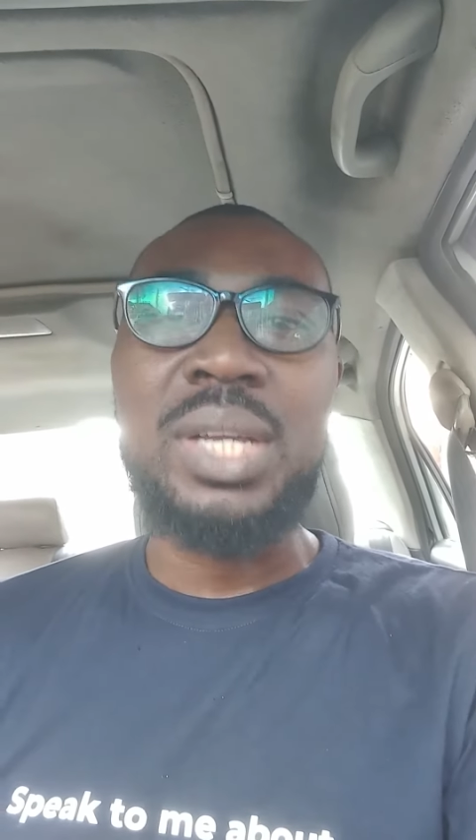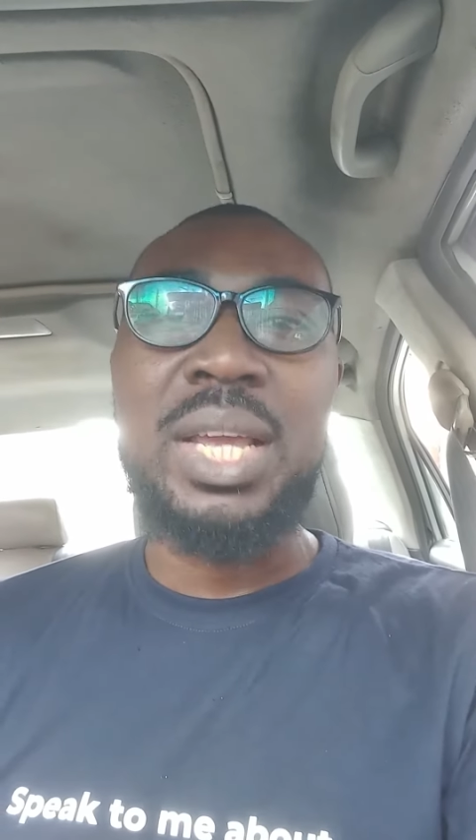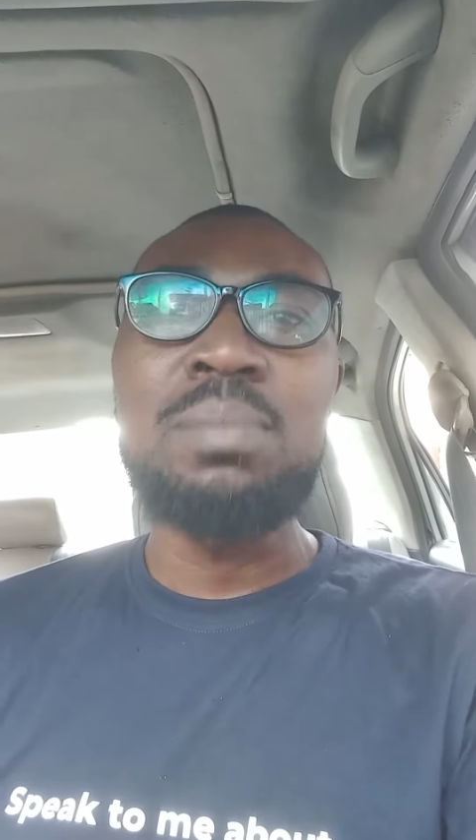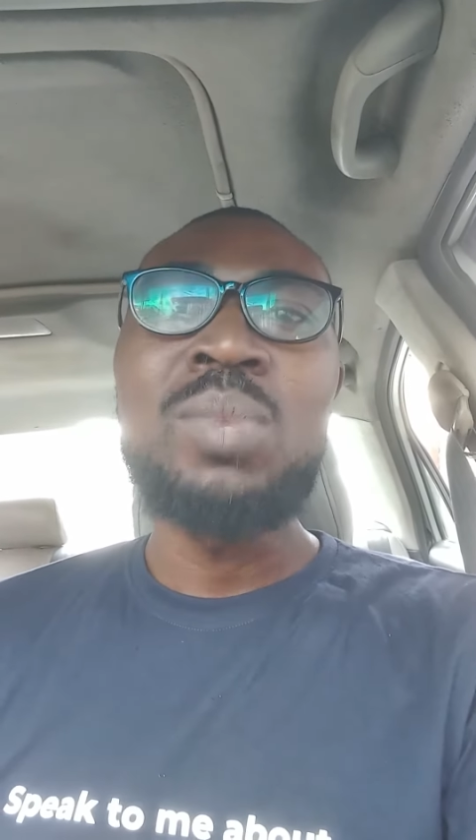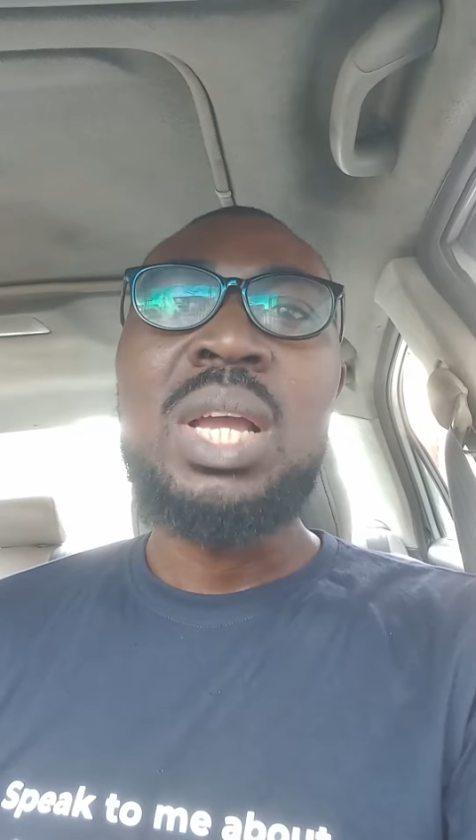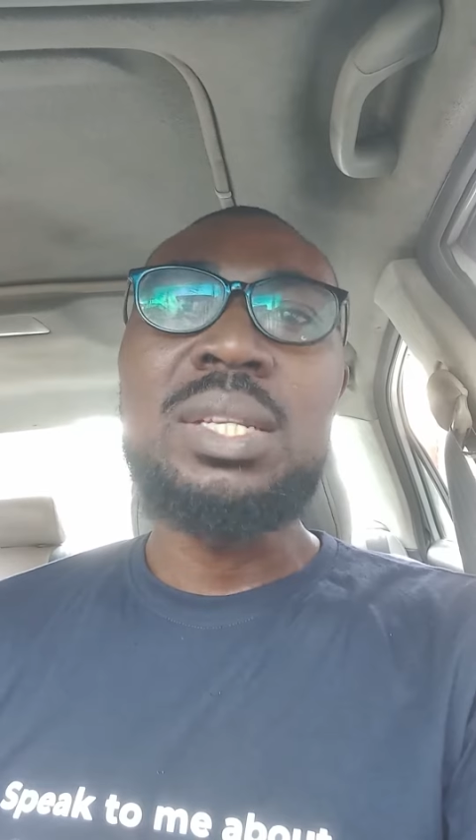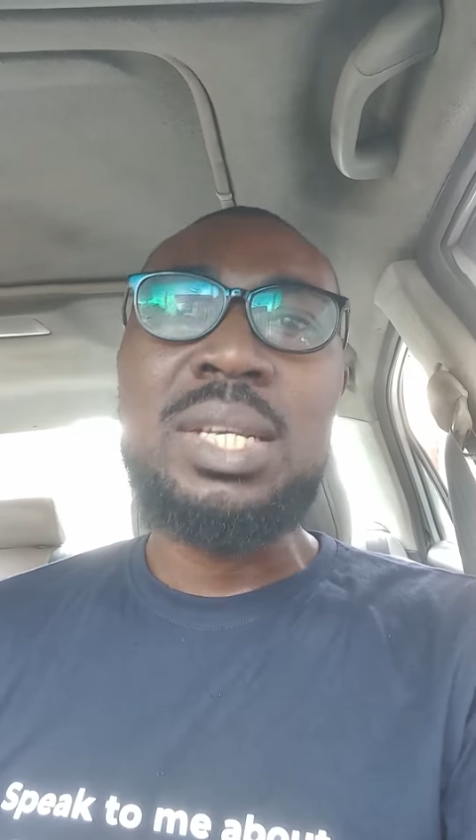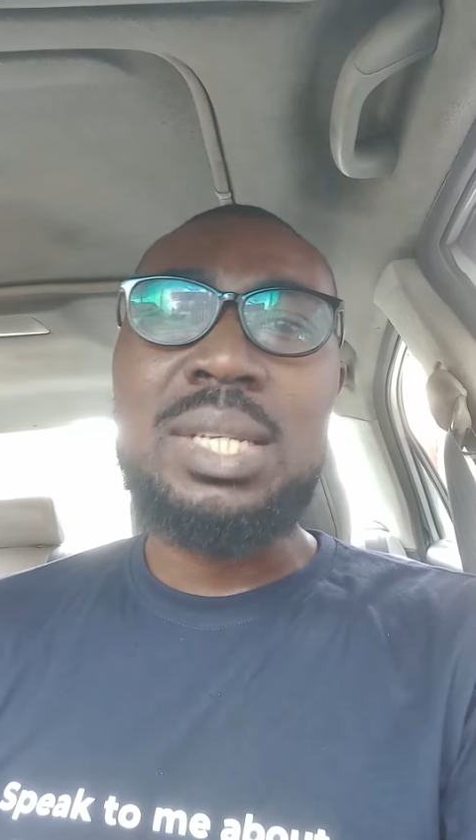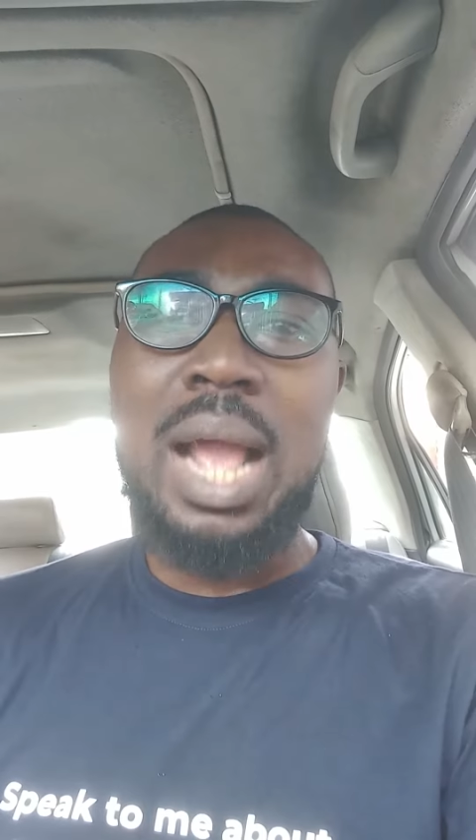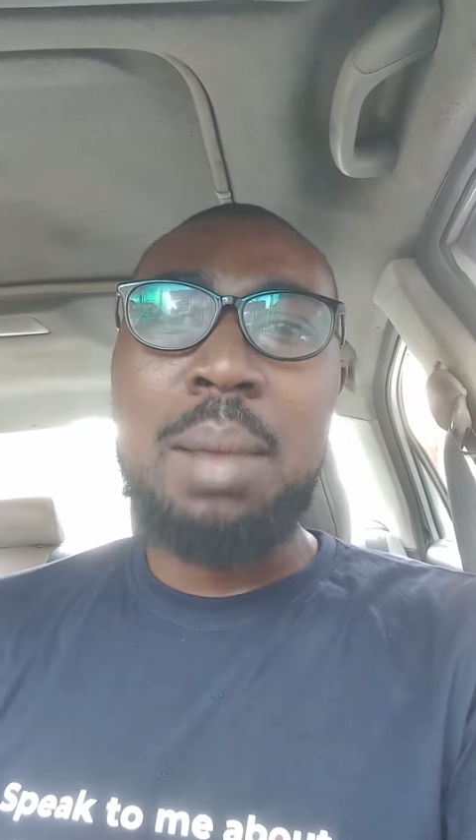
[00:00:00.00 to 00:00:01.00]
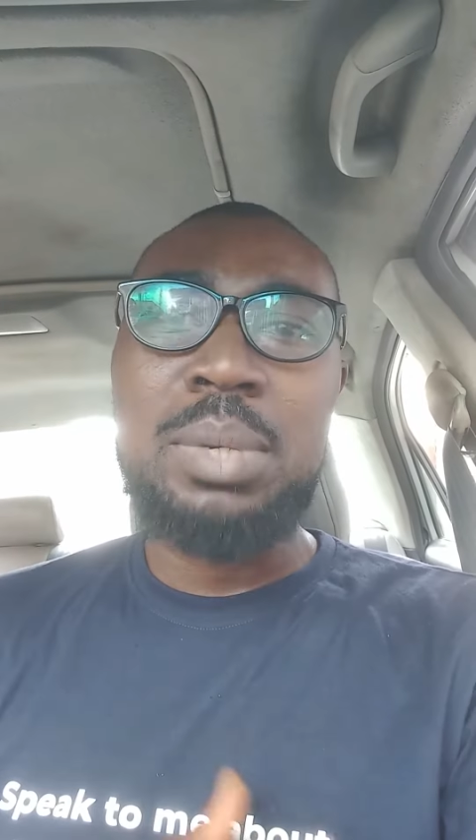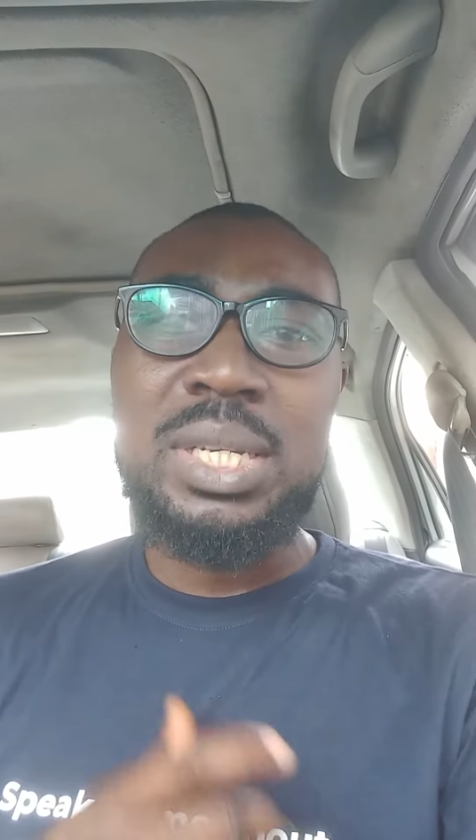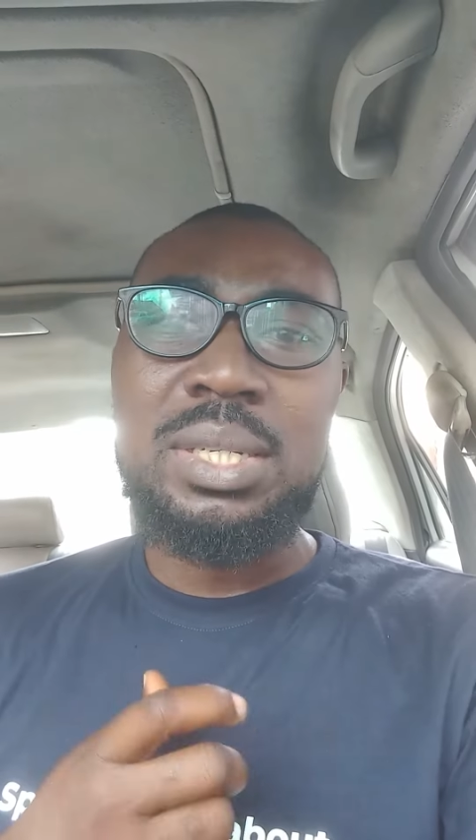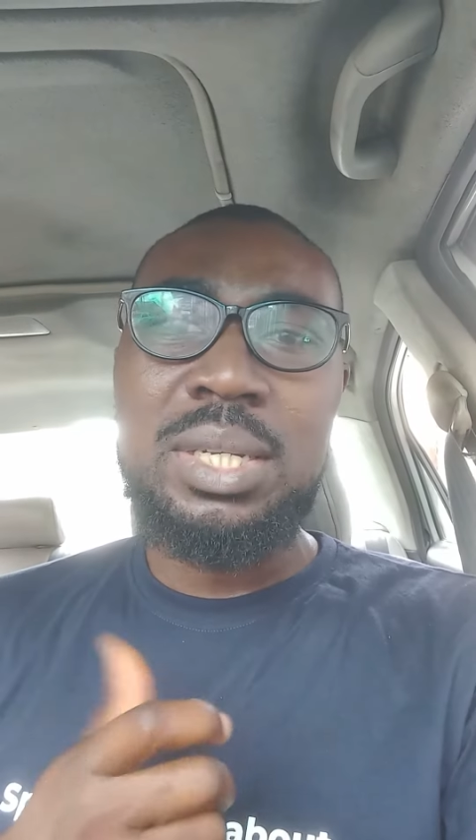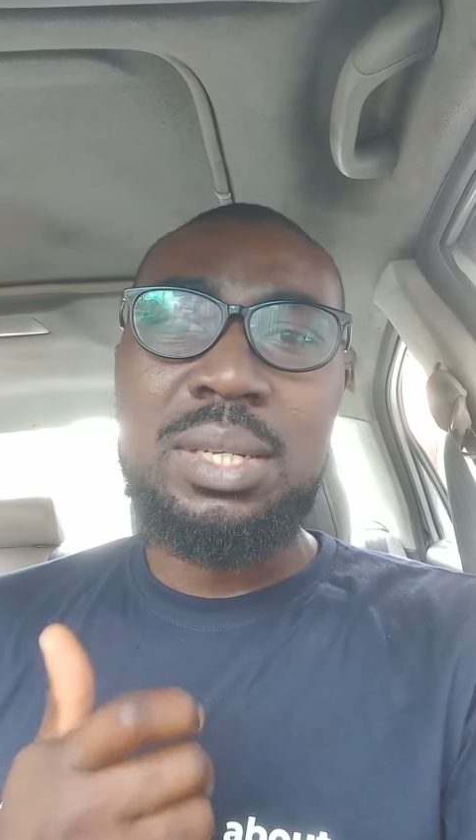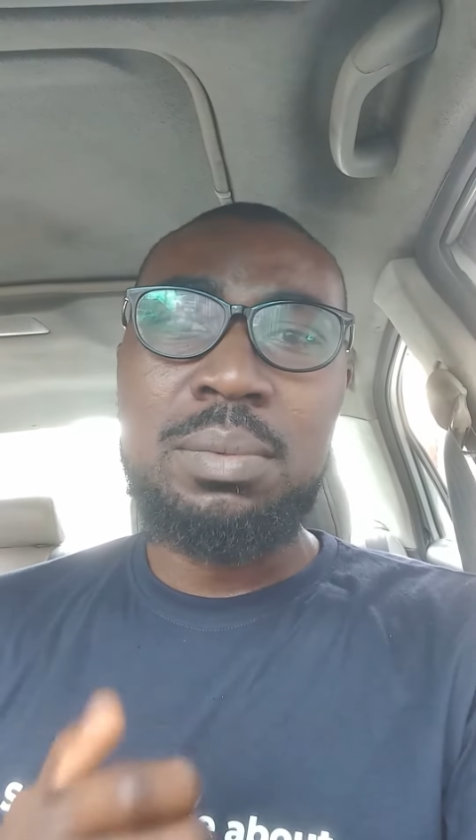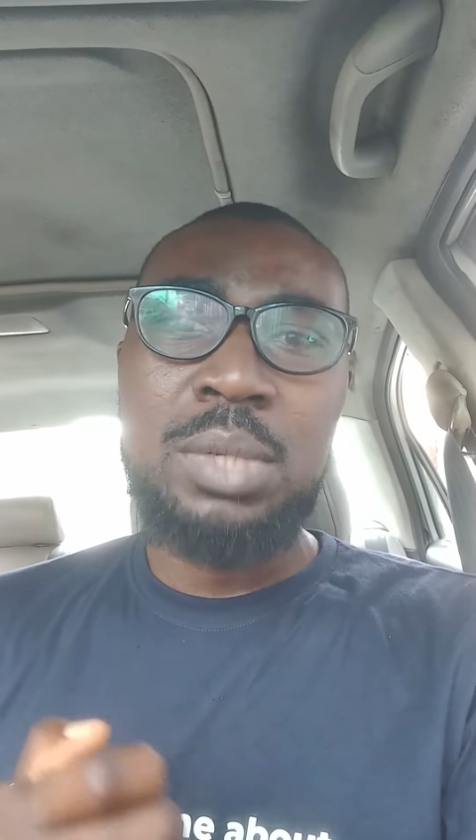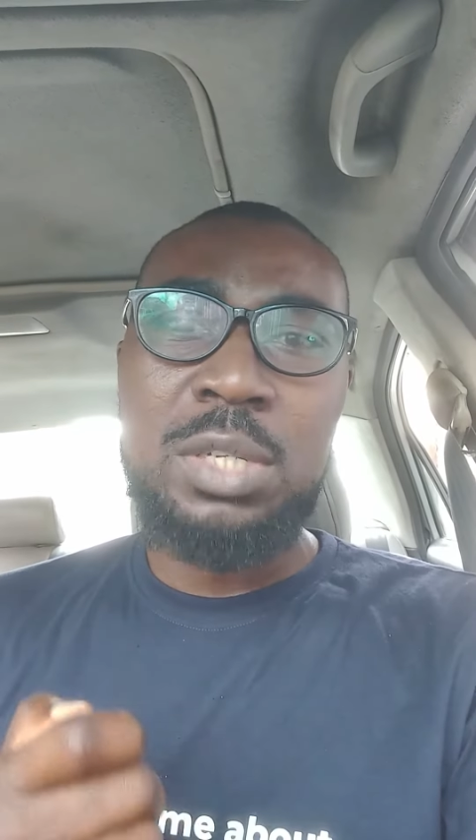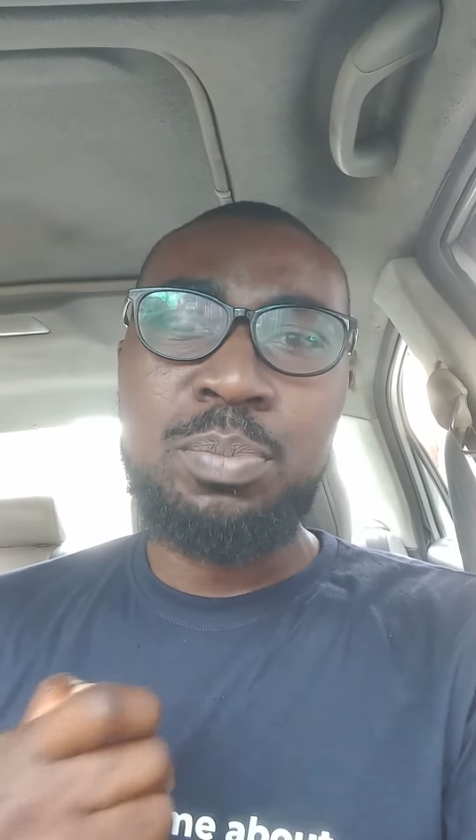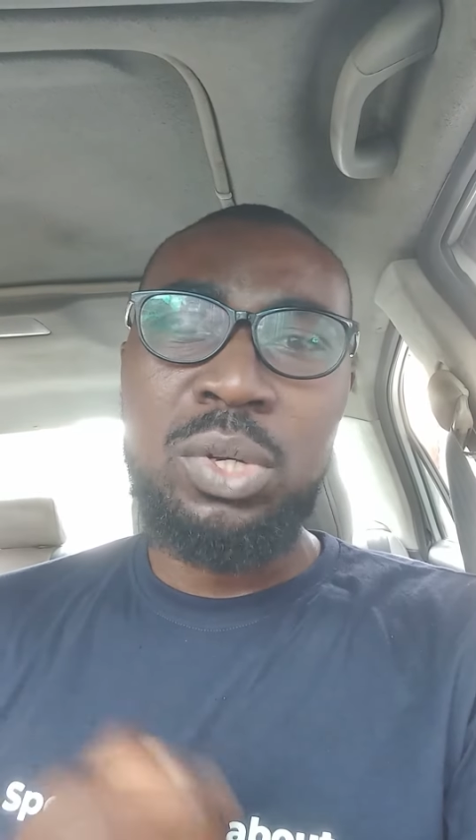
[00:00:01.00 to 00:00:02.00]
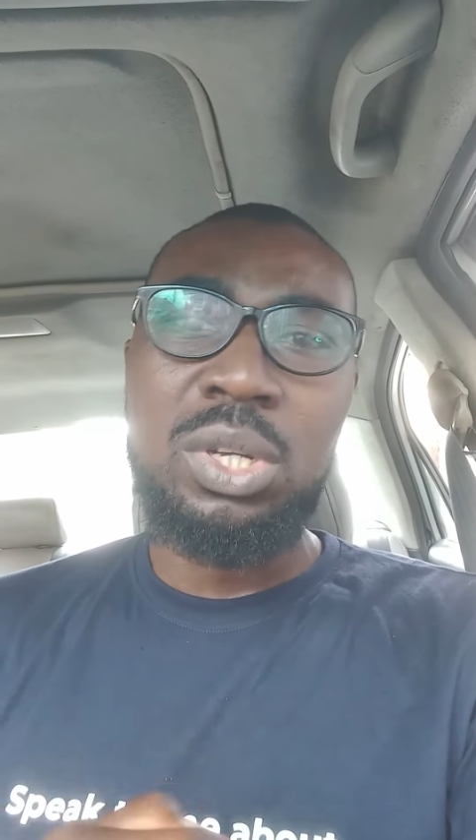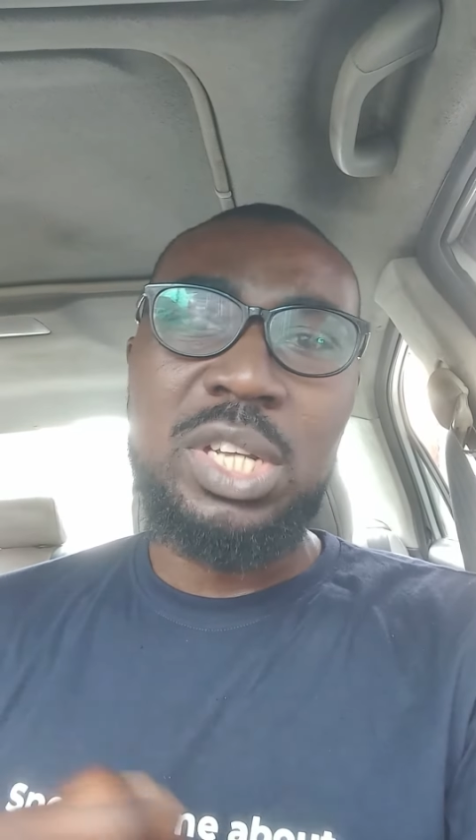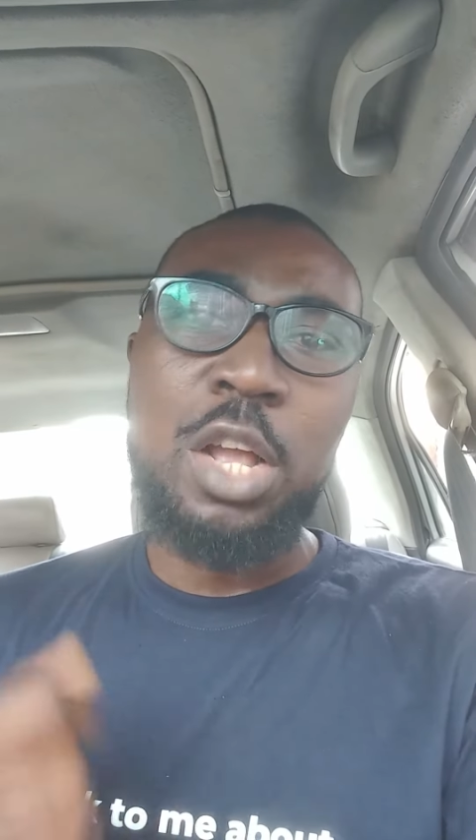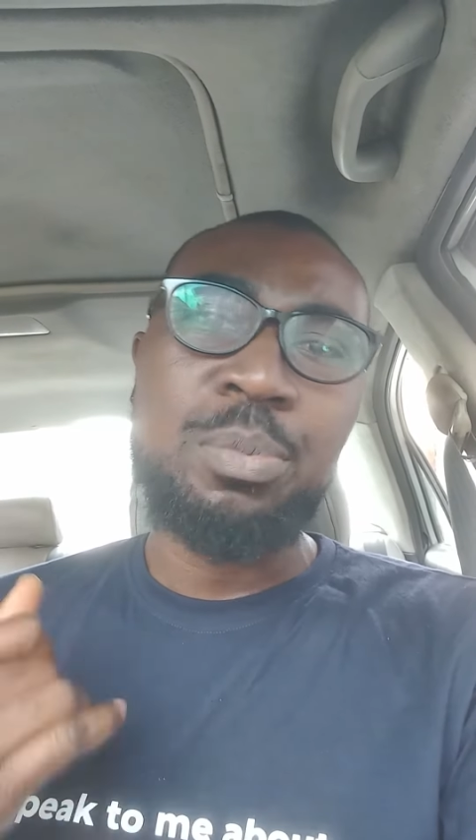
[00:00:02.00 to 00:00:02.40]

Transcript: Okay, this product